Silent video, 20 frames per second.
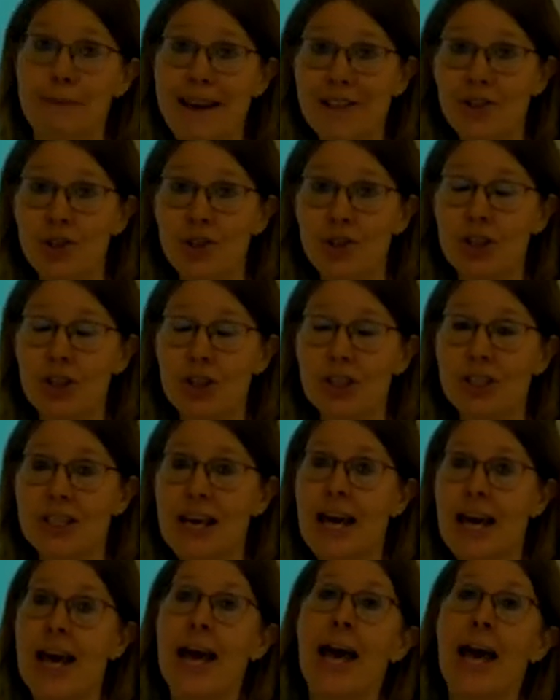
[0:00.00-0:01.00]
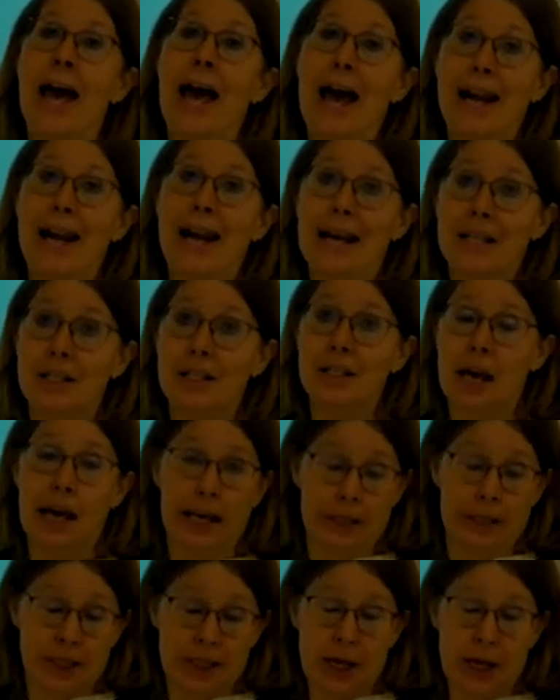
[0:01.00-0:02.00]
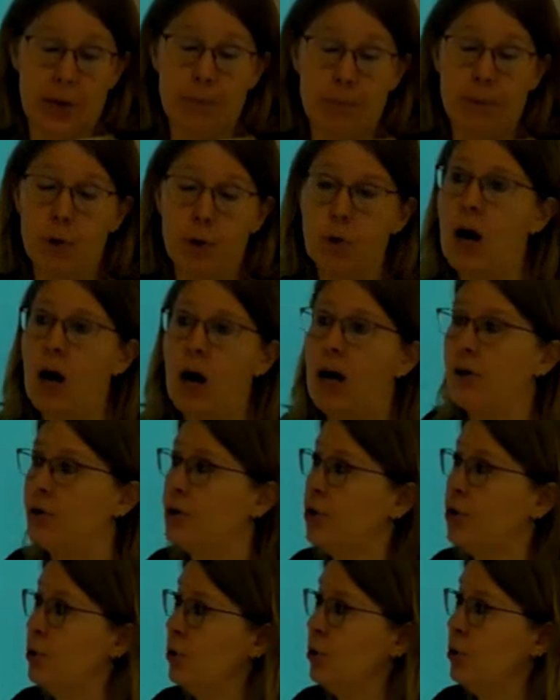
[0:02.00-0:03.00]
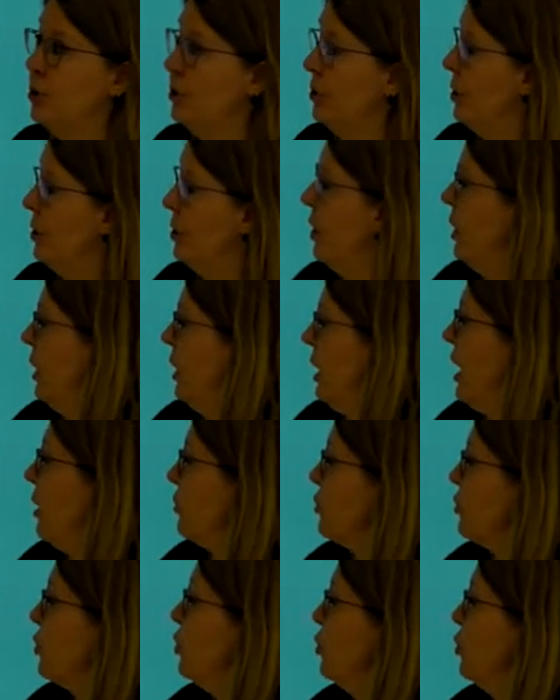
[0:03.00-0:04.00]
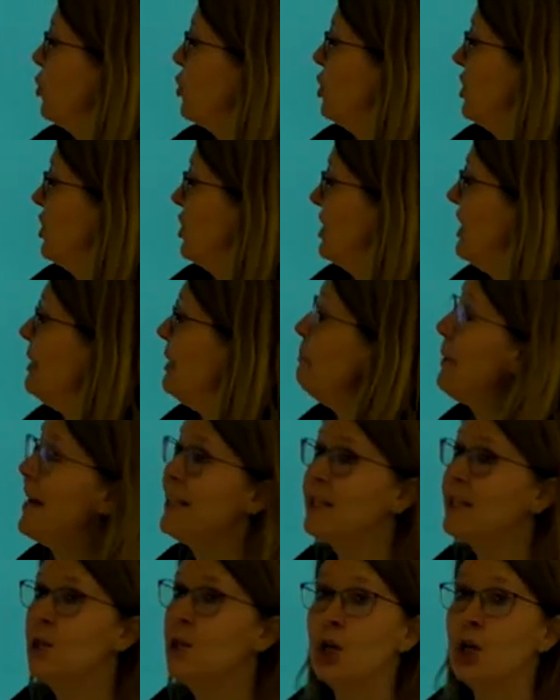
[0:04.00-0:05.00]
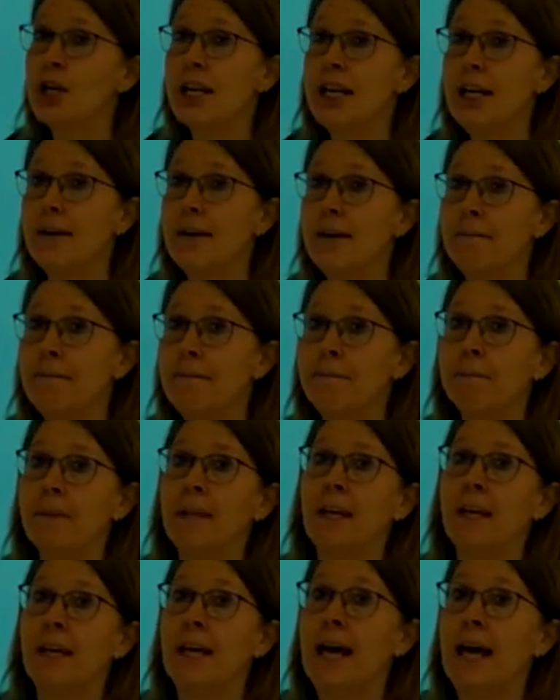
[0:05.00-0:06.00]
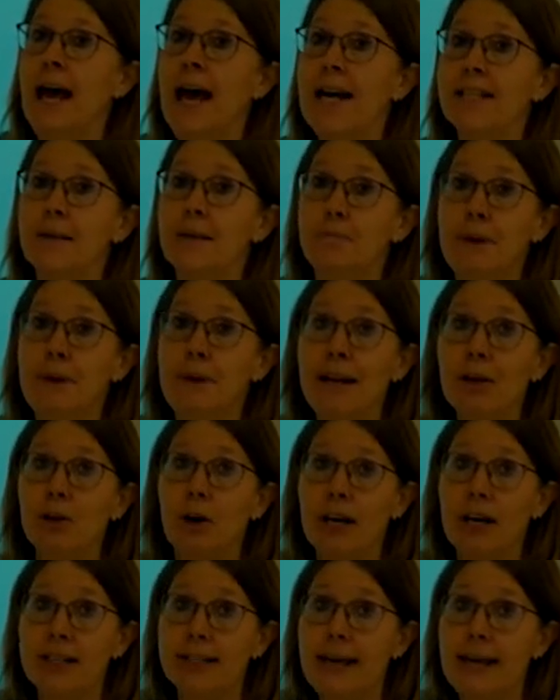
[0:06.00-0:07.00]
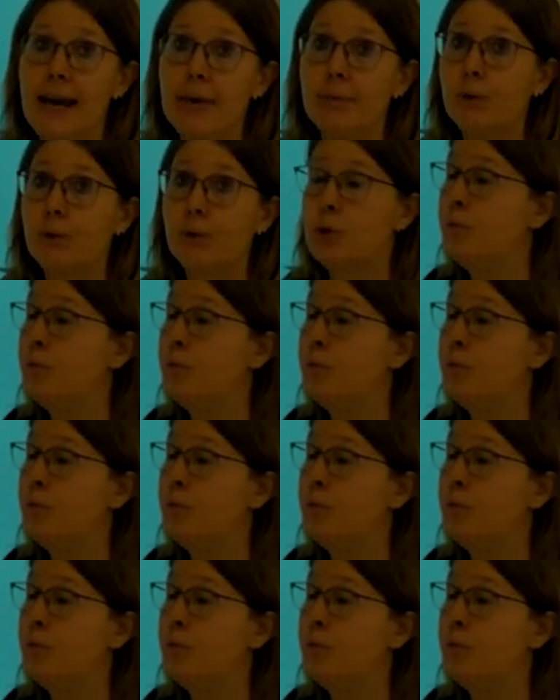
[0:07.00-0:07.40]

mentioned, and as an example, I'll choose team-based learning. As in medical escape